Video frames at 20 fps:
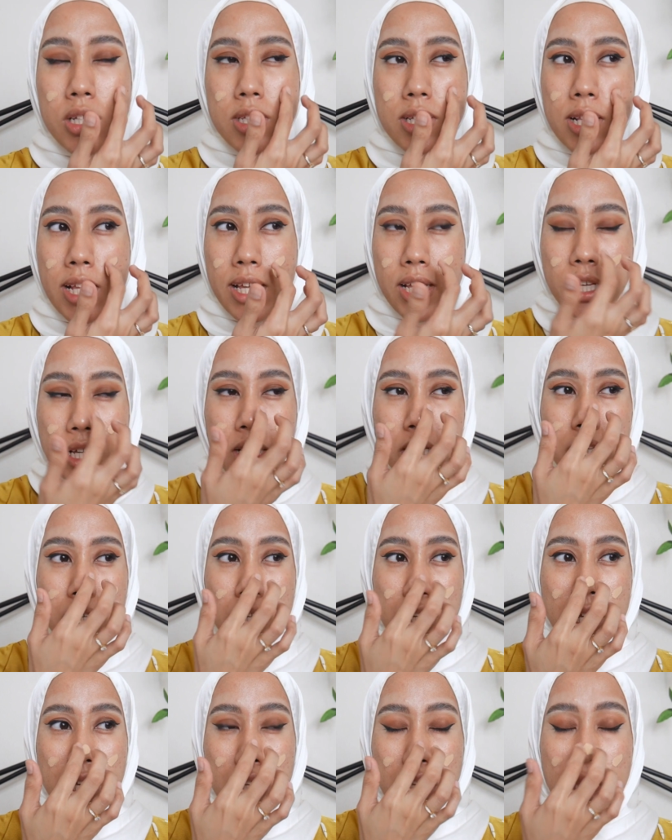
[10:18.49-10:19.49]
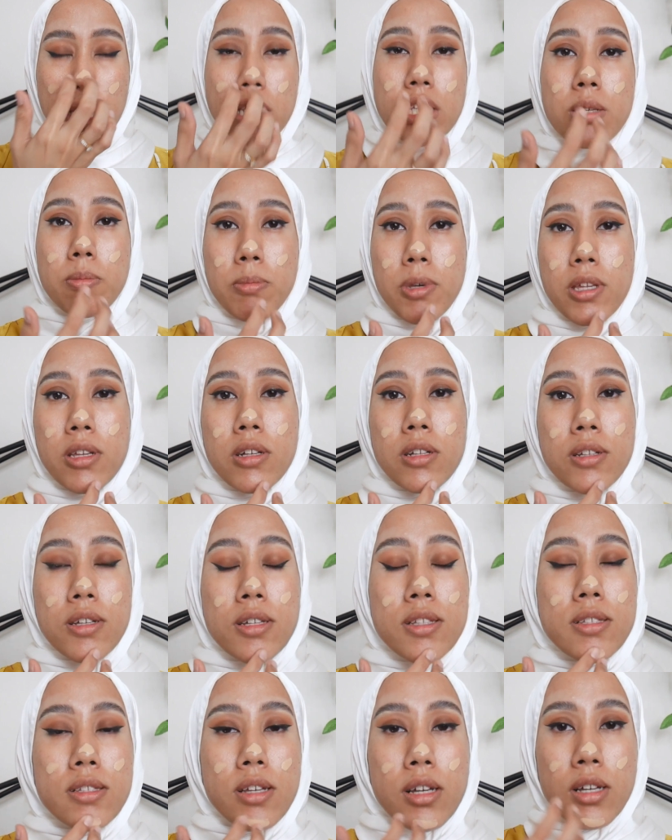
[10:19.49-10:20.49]
It's like in the middle.
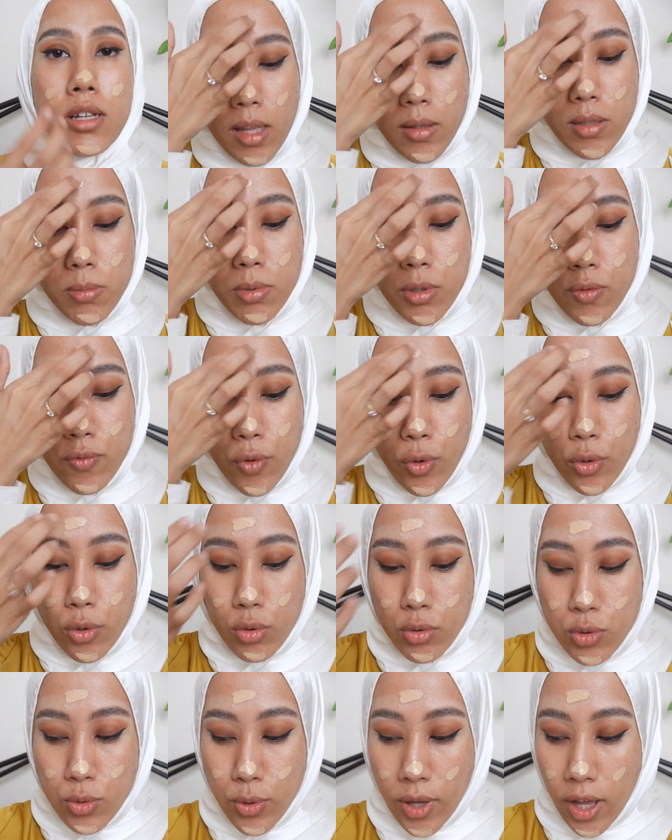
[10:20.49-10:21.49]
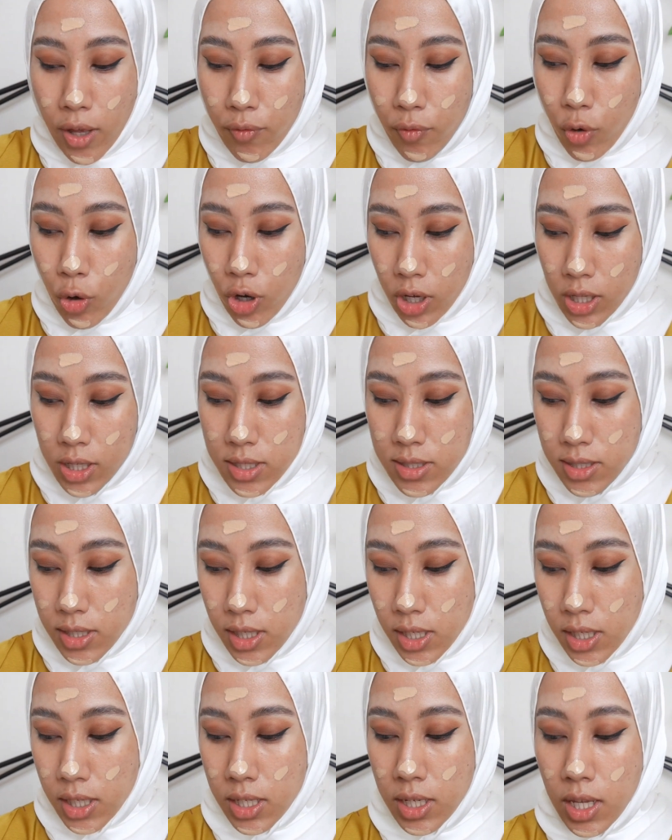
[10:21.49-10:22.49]
It's acceptable for those who have oily
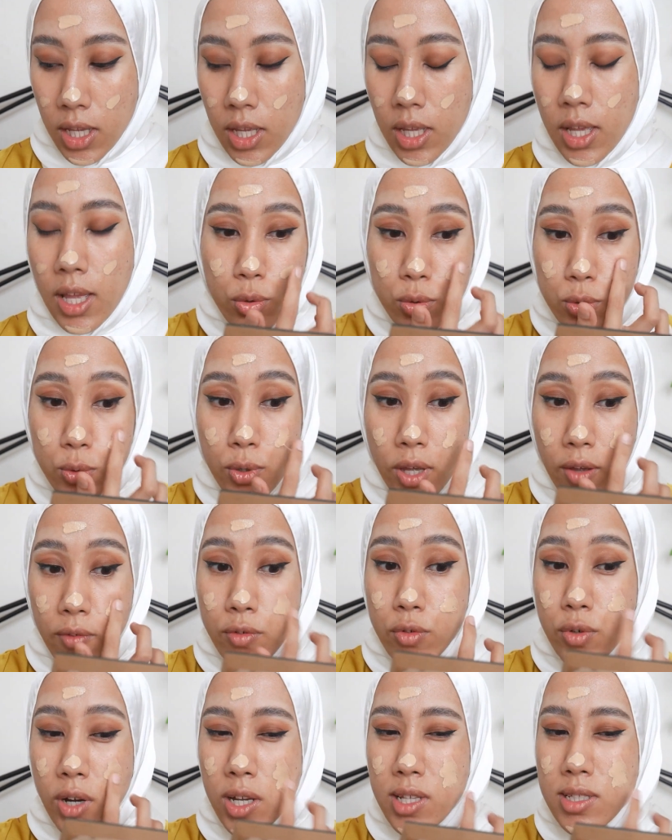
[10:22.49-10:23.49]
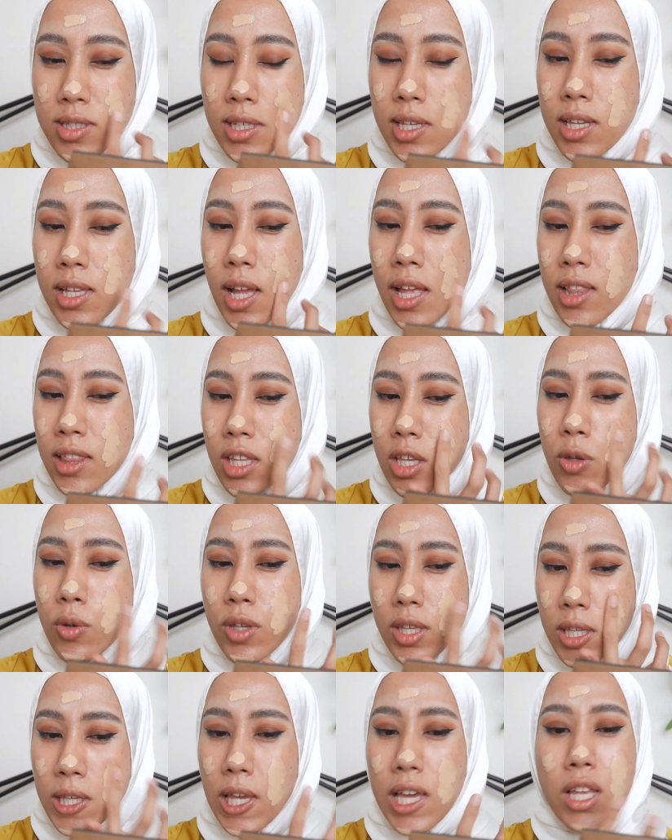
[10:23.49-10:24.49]
skin, for those who have dry skin. I
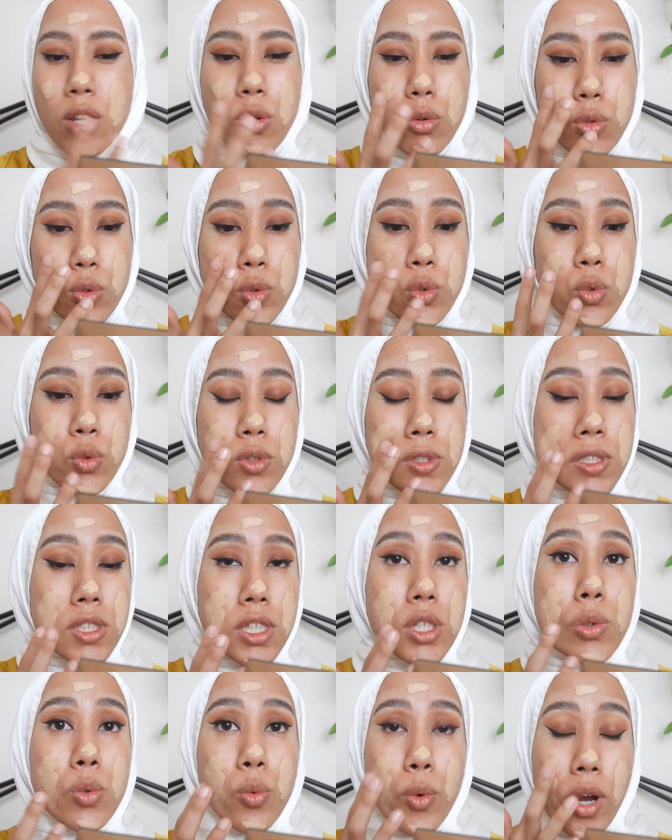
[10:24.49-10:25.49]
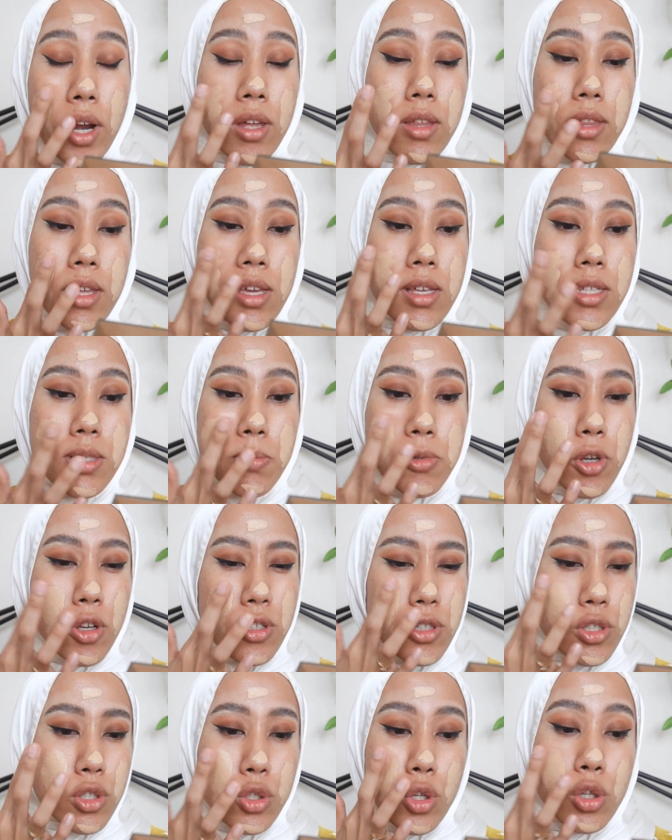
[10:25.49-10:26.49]
think you can also still wear this
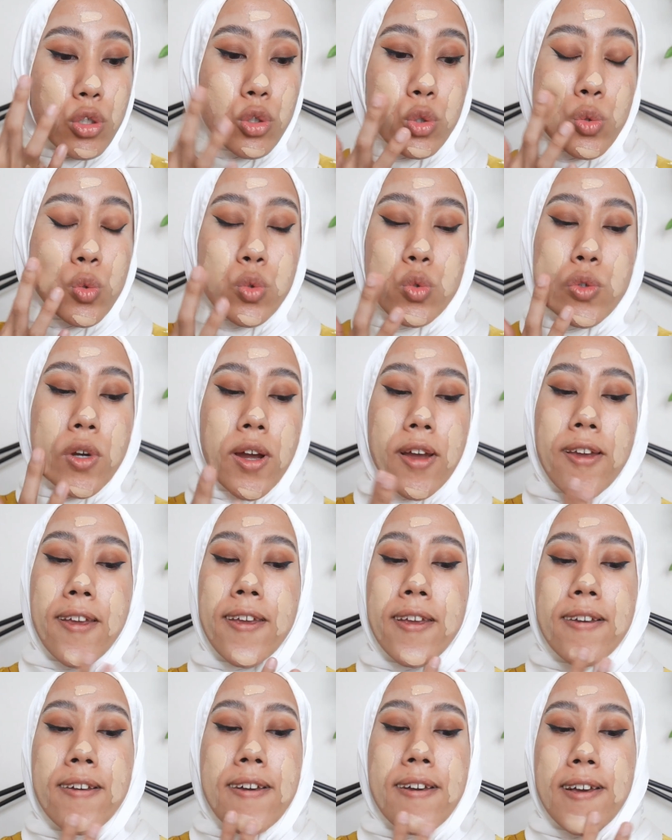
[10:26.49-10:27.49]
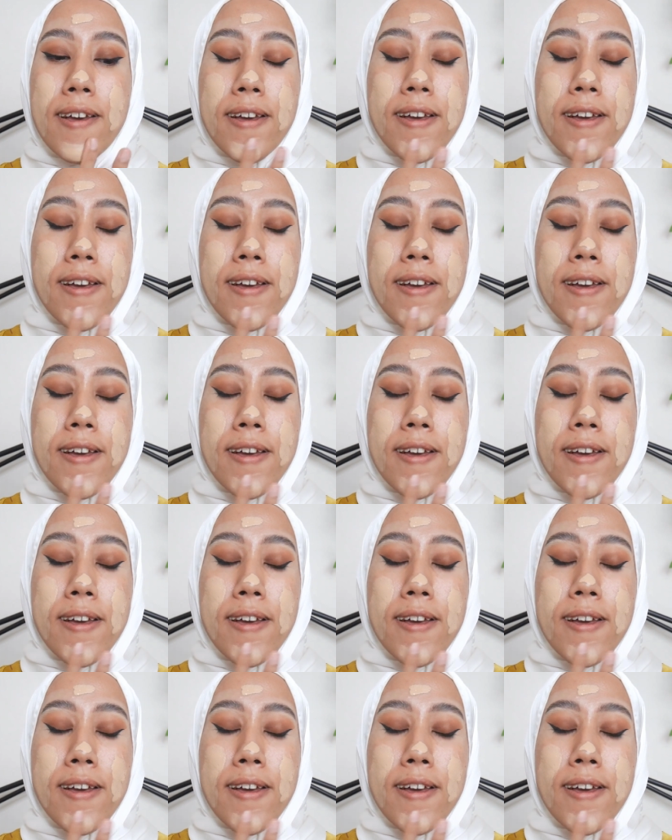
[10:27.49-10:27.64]
because it's not too drying.